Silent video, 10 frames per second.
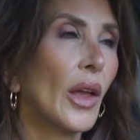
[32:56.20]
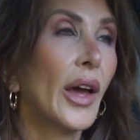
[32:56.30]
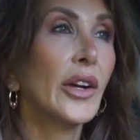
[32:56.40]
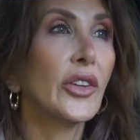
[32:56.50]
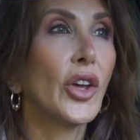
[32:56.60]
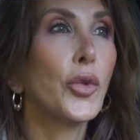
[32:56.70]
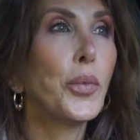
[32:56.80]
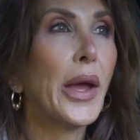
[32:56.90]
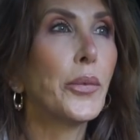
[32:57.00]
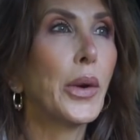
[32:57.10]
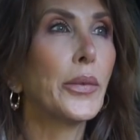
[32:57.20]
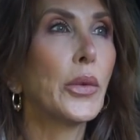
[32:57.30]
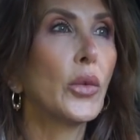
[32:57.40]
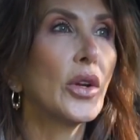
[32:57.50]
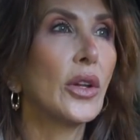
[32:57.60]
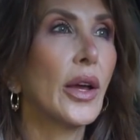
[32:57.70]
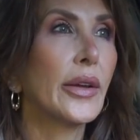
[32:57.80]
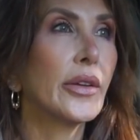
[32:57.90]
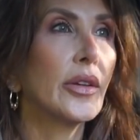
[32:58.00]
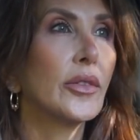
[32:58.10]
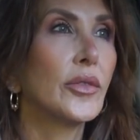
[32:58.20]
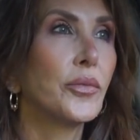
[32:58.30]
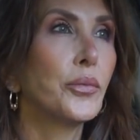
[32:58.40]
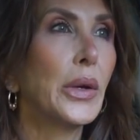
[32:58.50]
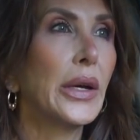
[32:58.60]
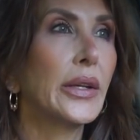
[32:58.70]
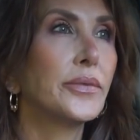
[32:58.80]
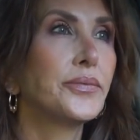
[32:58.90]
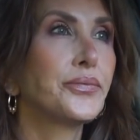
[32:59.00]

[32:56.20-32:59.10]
I don't know, Pat probably would have liked it, but